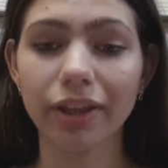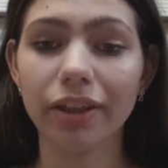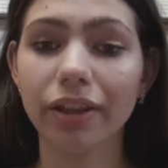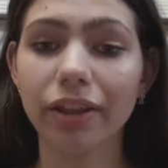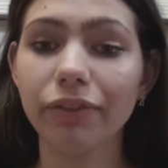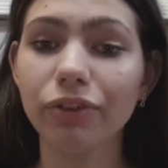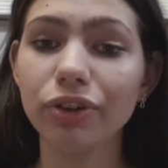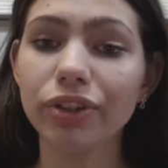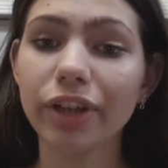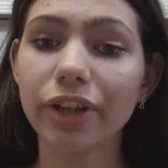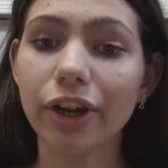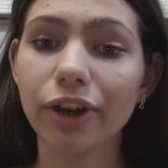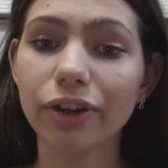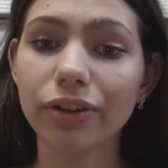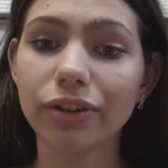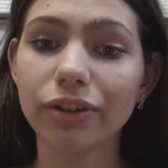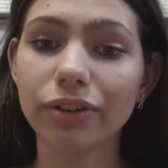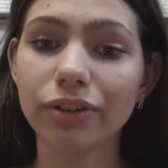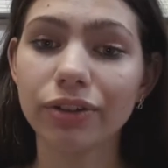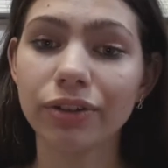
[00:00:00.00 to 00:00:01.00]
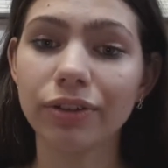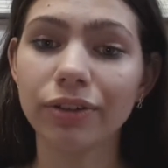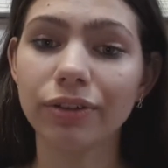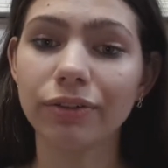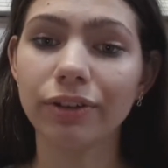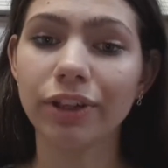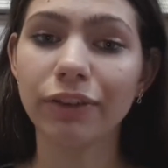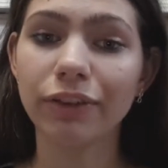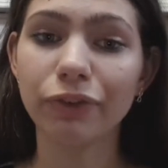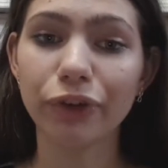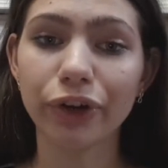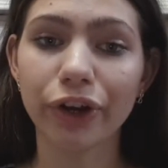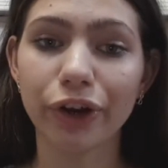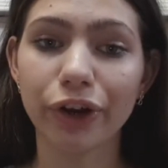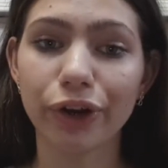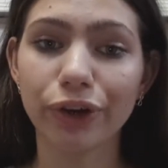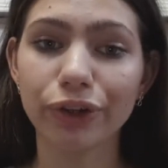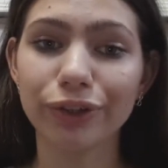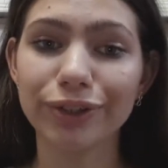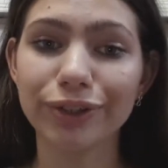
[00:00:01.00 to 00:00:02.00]
Give your
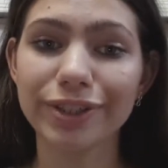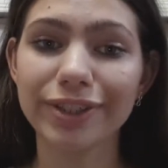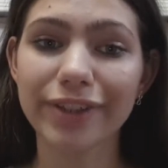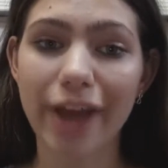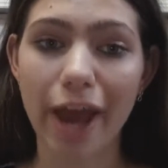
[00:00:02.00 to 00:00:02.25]
characters